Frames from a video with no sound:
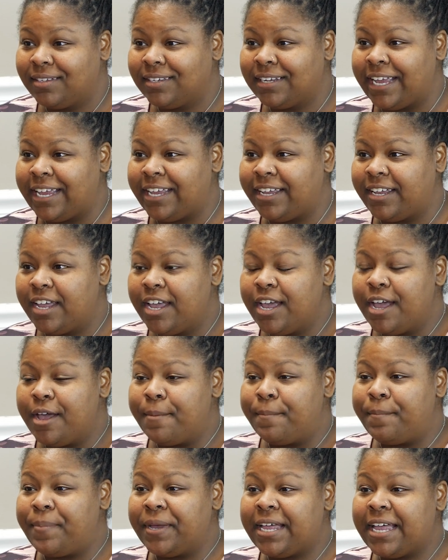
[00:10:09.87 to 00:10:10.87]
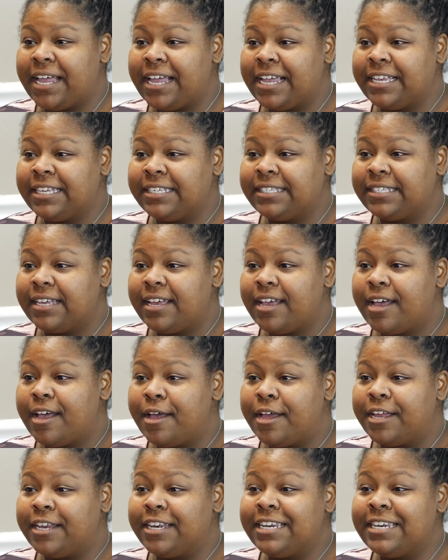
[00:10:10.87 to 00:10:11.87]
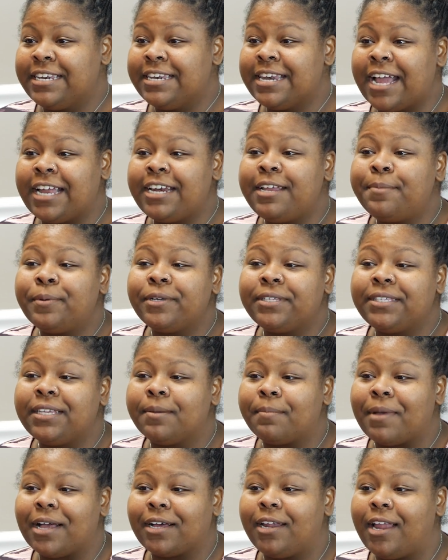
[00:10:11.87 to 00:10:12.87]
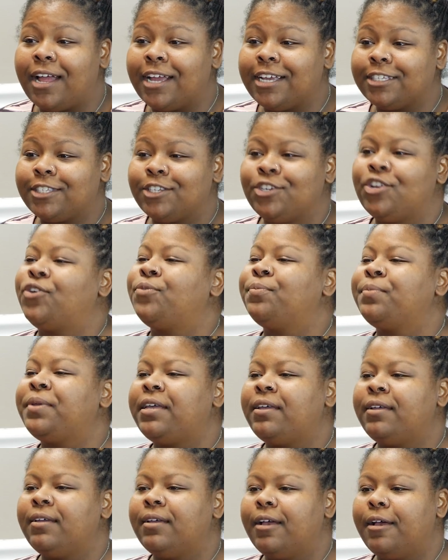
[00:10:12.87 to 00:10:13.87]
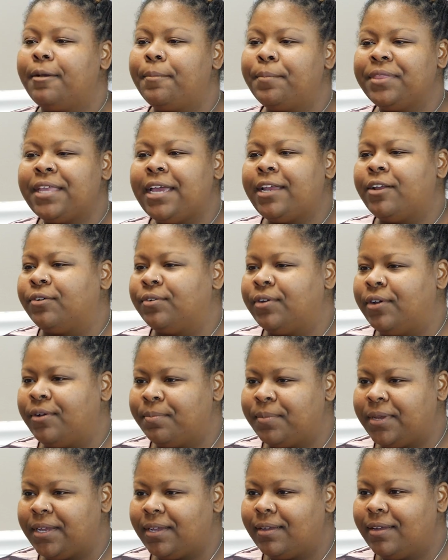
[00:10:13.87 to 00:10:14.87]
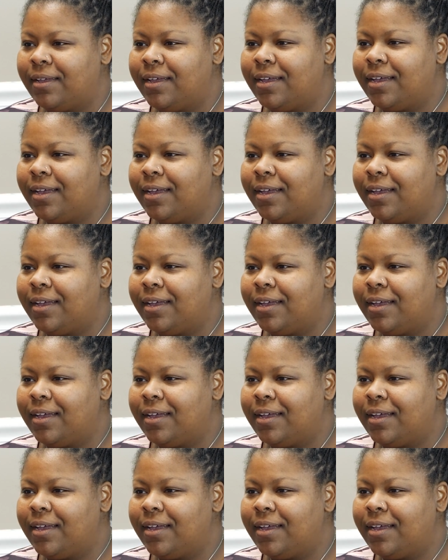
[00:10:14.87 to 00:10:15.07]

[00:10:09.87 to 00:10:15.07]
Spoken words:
Like, because 90% of my clients know me, but they don't know me.